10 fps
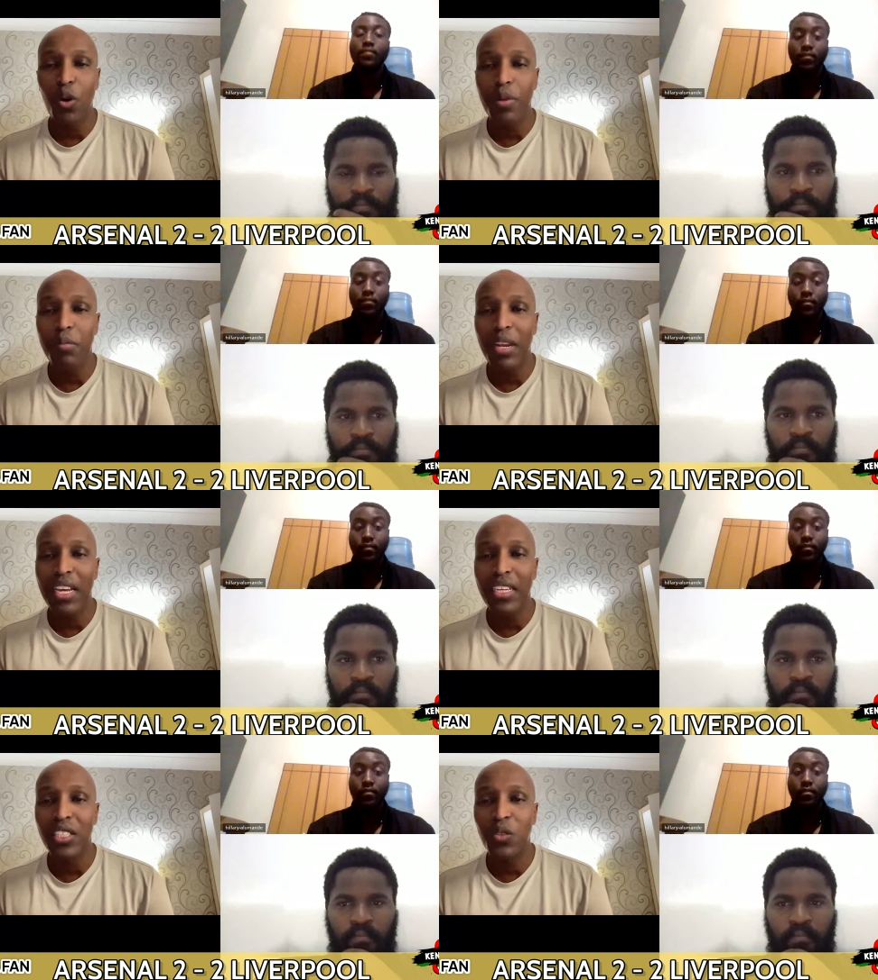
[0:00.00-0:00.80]
Speaker 1: dropping
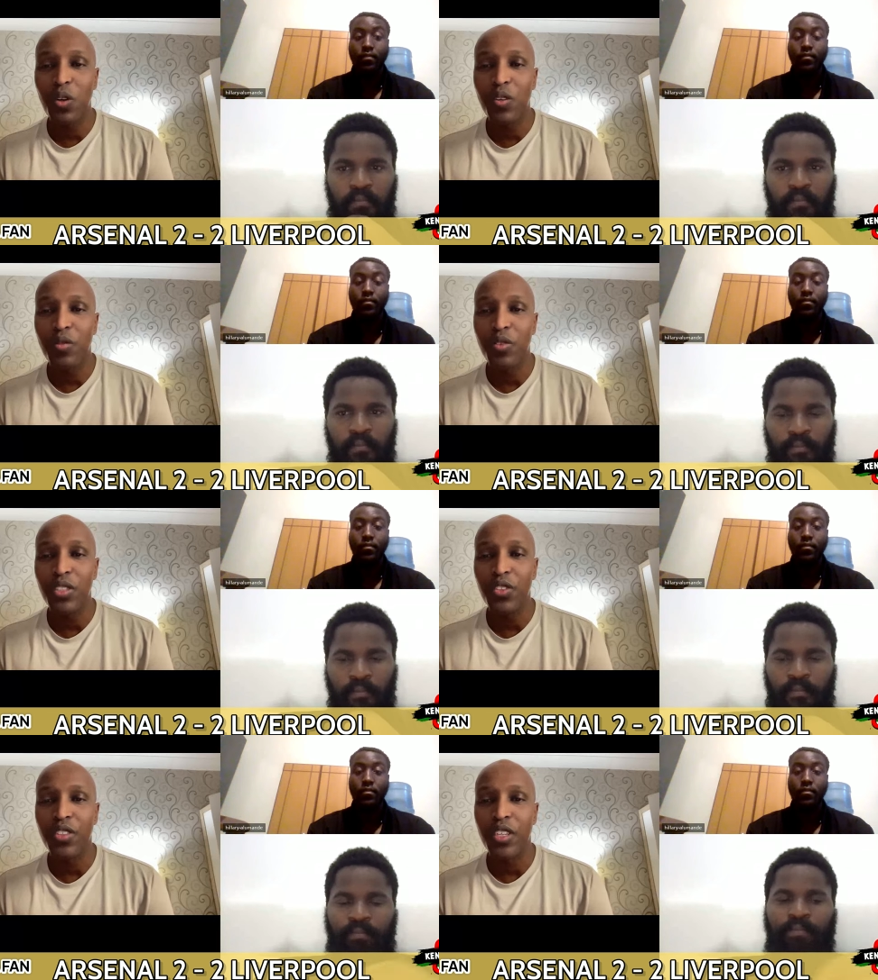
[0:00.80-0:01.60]
players as well
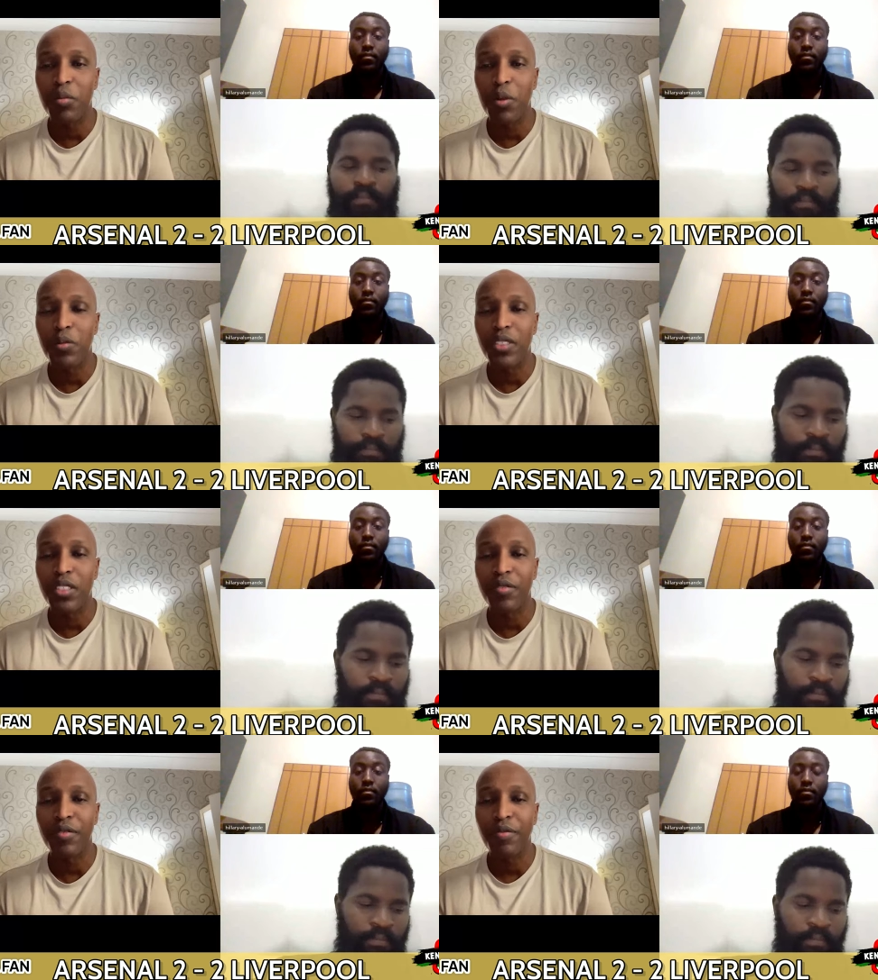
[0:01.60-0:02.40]
through injury at the moment,
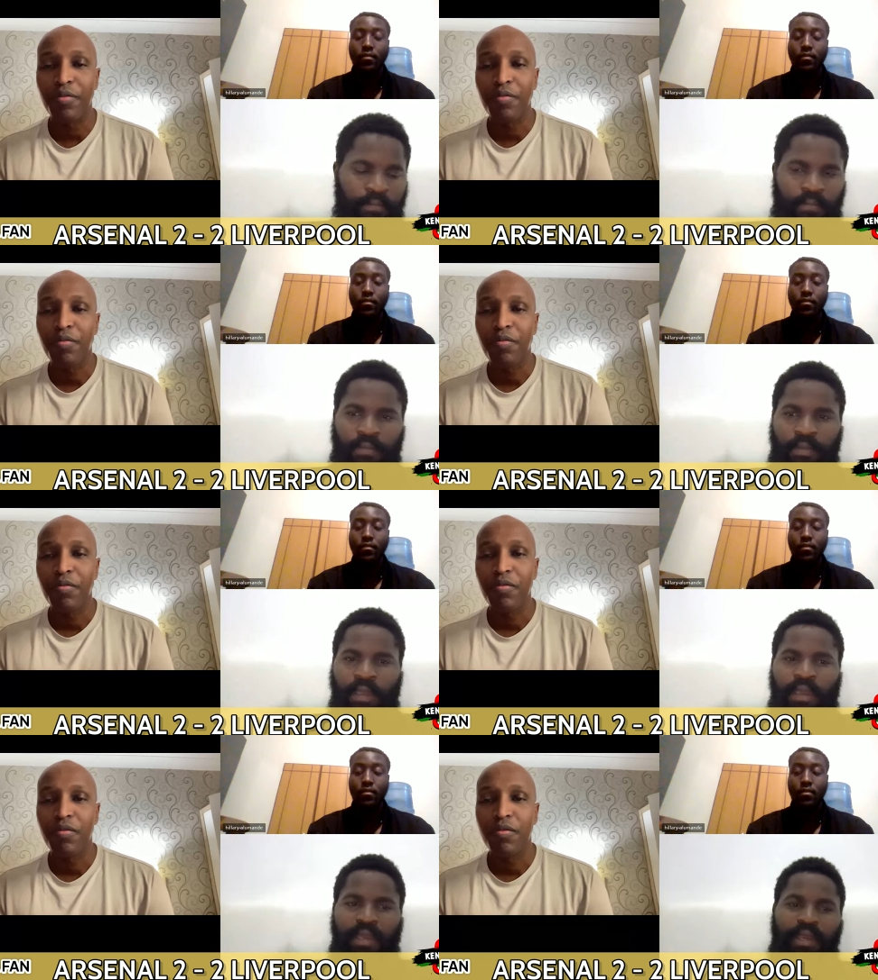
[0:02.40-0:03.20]
Steve.
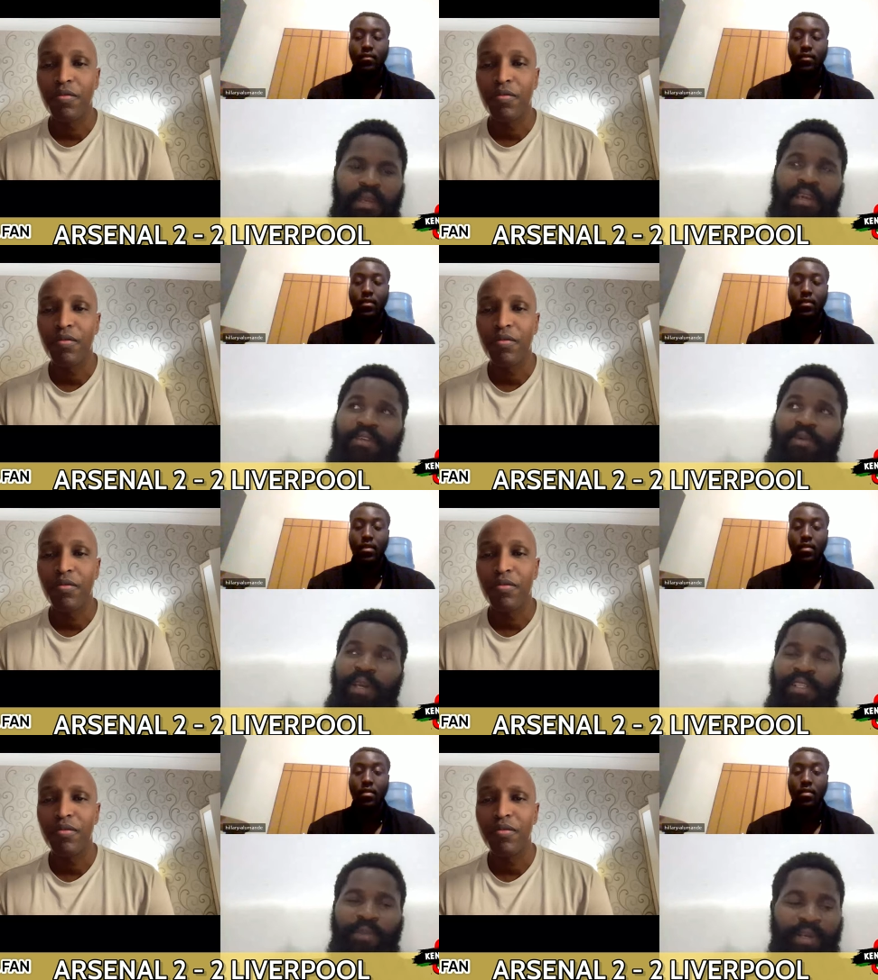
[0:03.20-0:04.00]
Speaker 2: Yeah, yeah, it's
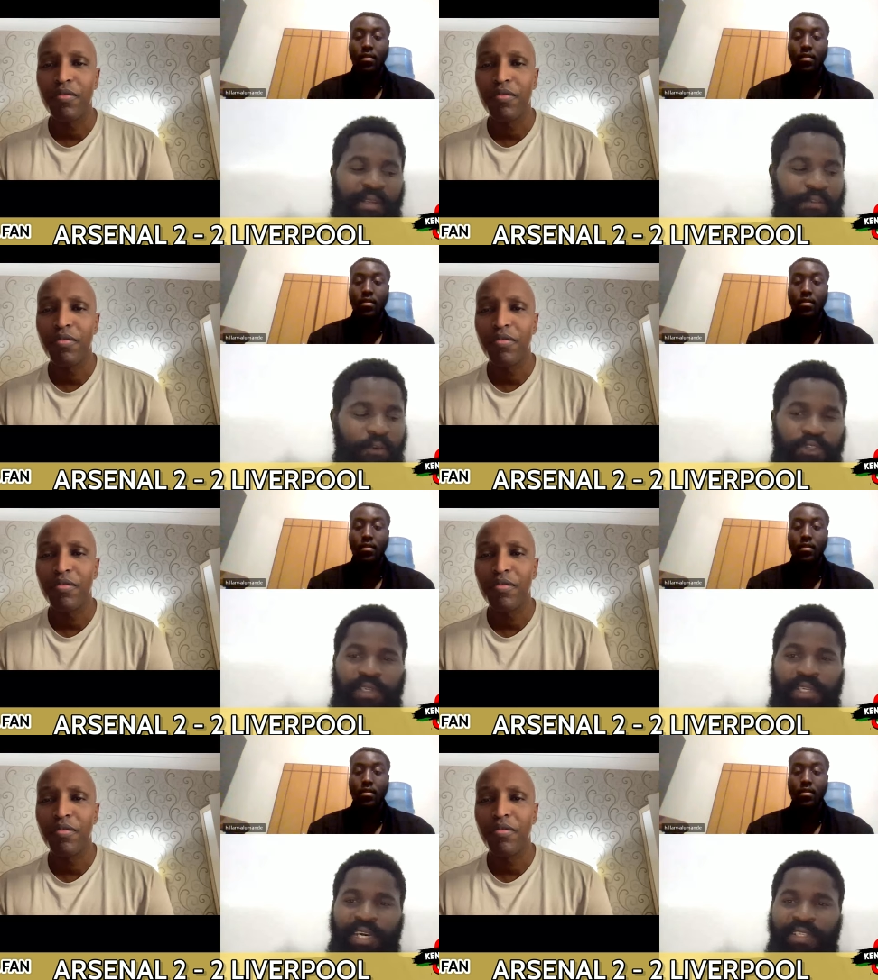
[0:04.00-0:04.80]
quite it's quite
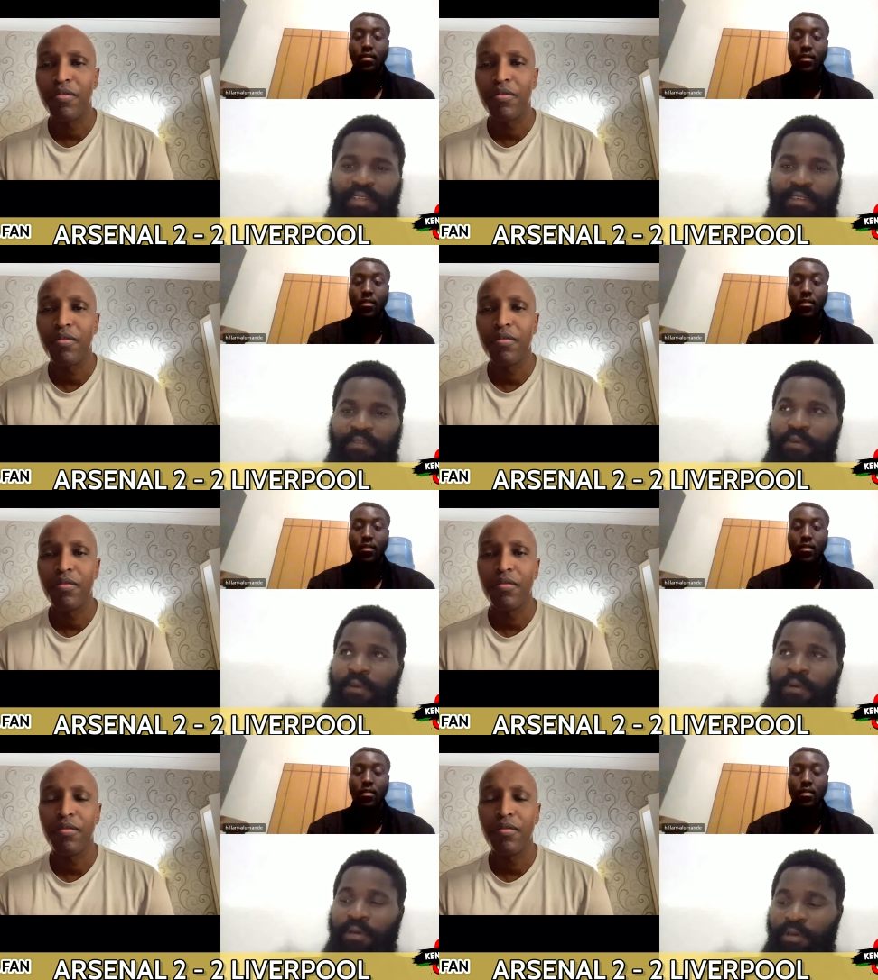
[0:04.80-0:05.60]
unfortunate actually
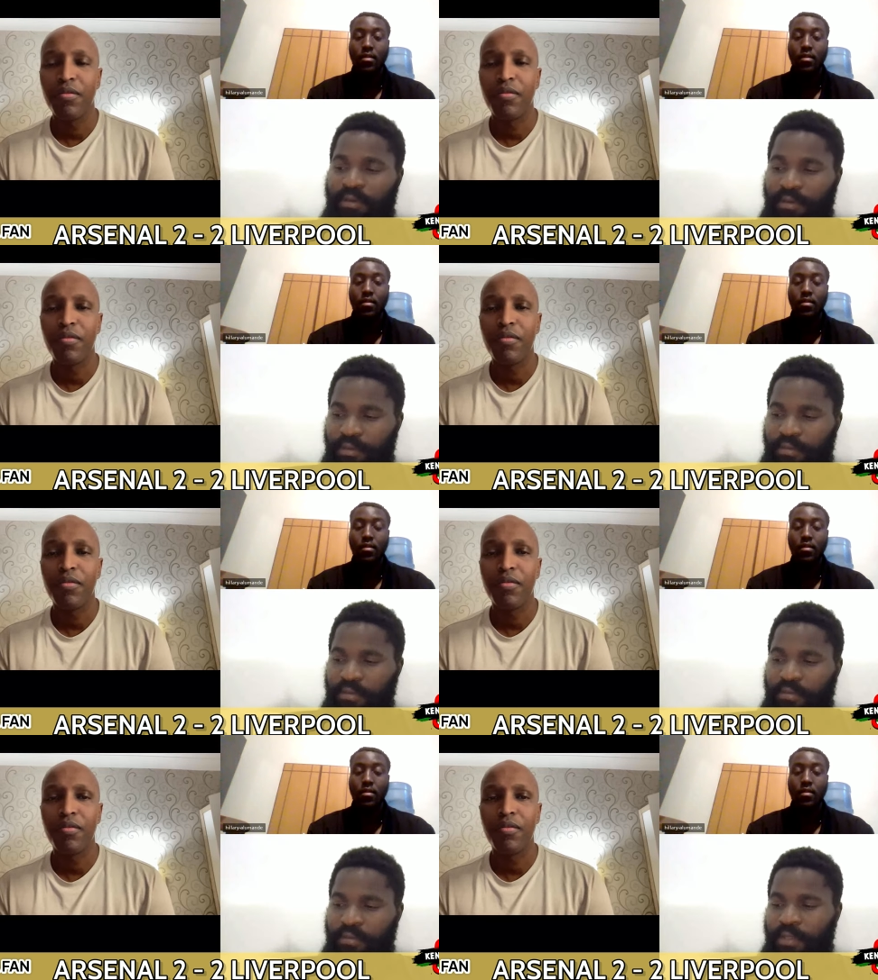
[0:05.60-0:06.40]
for
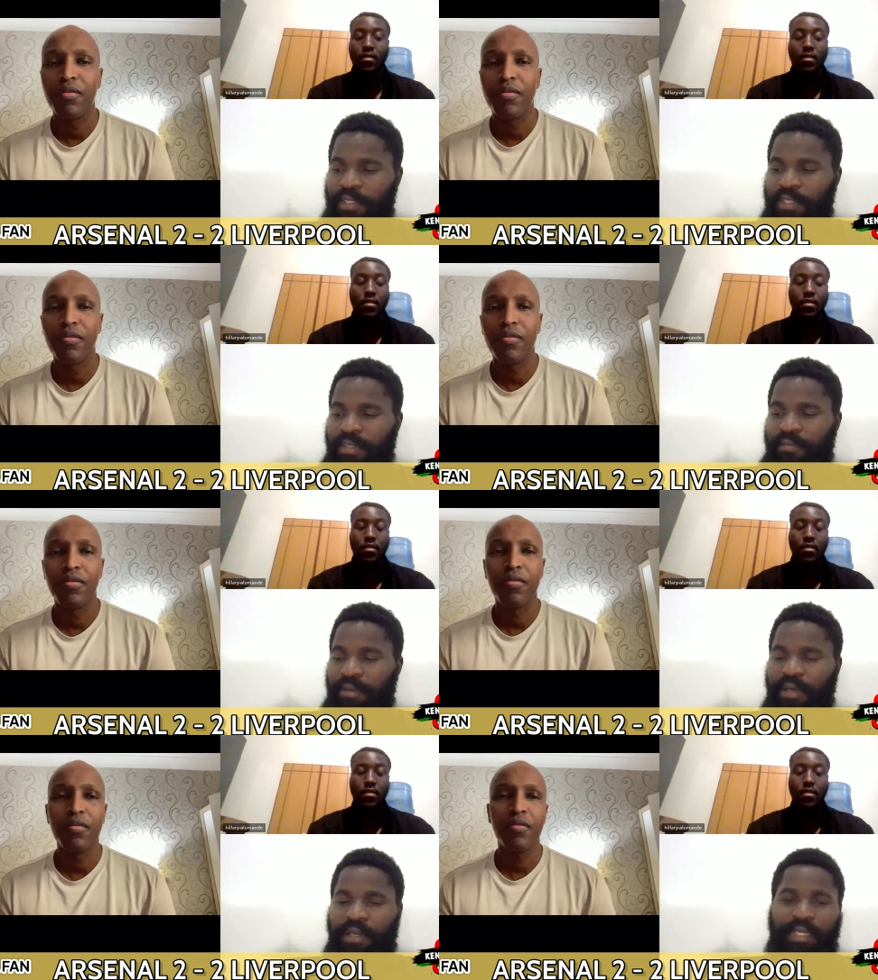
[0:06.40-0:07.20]
for the
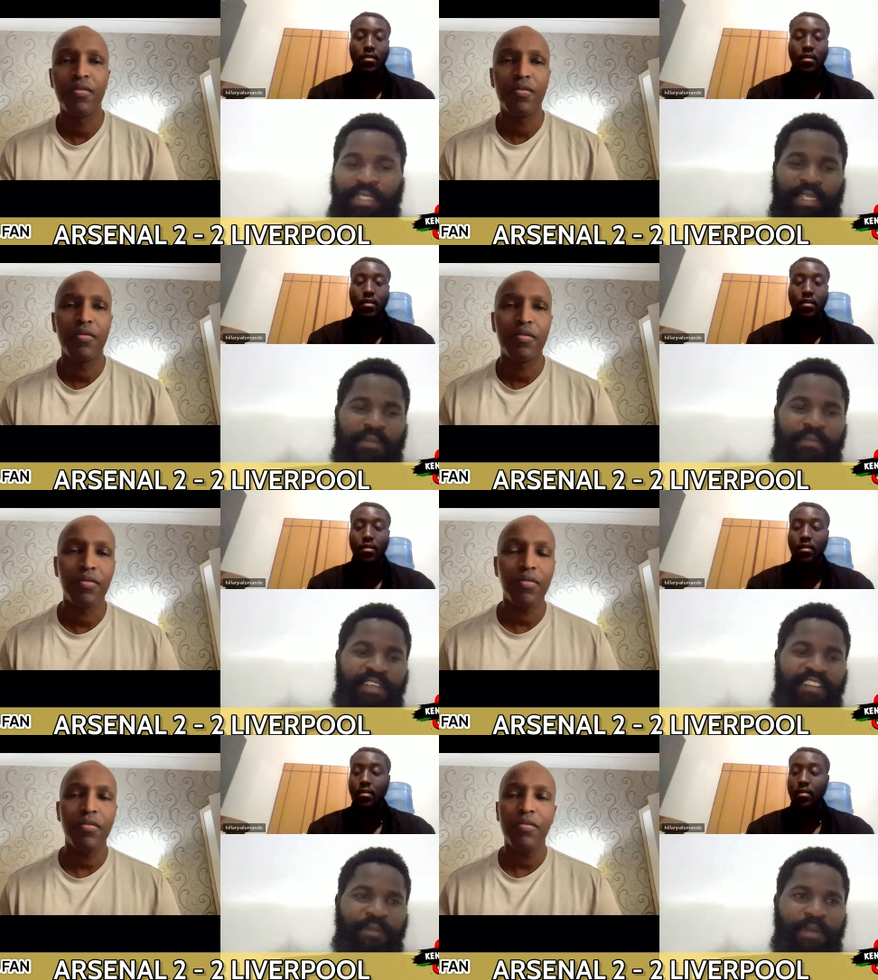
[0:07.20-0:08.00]
team and Arteta
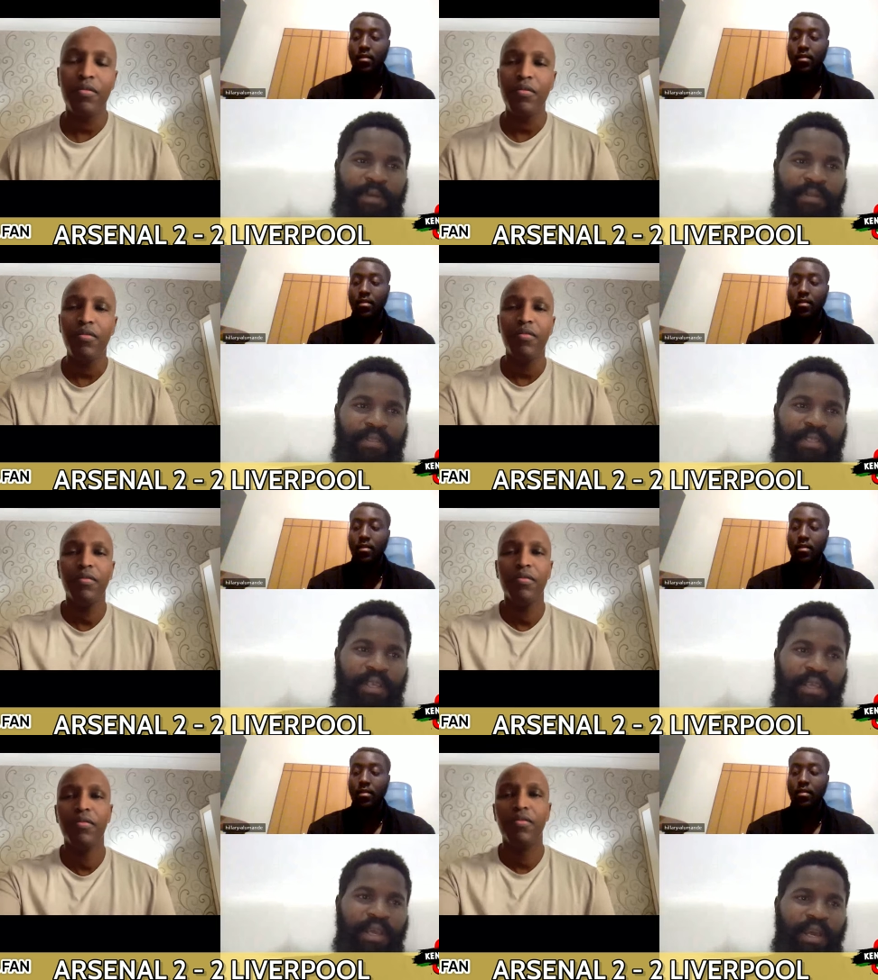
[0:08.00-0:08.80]
himself because
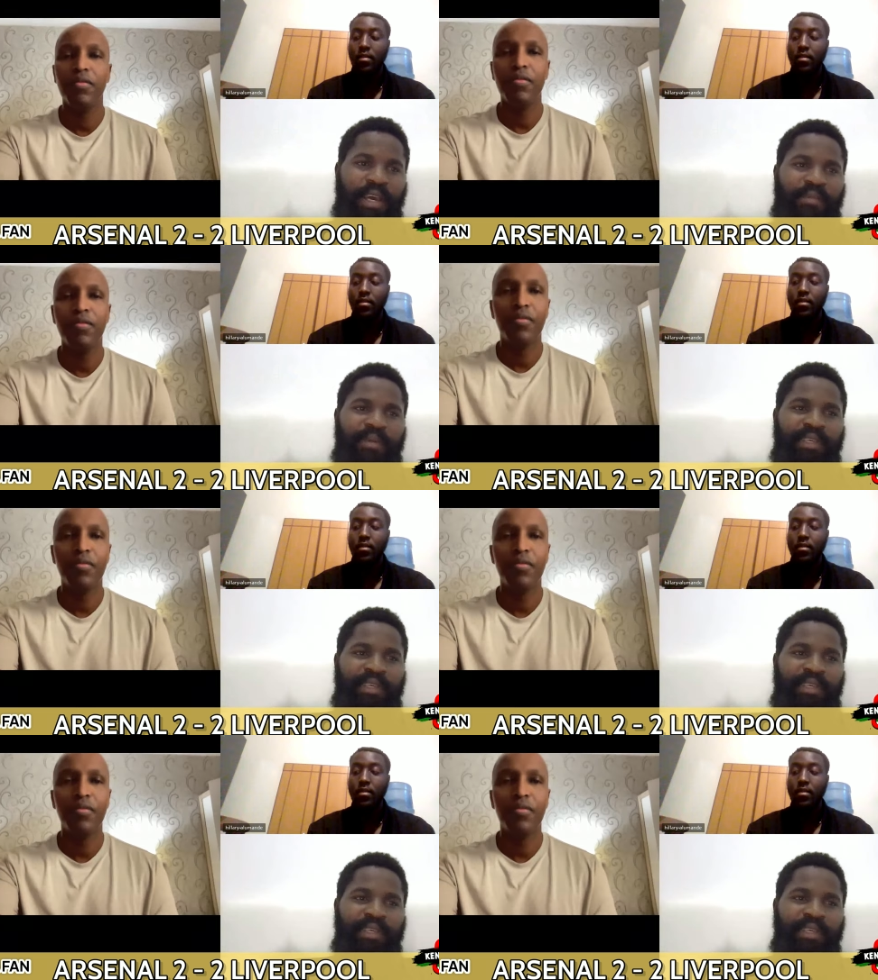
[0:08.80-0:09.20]
I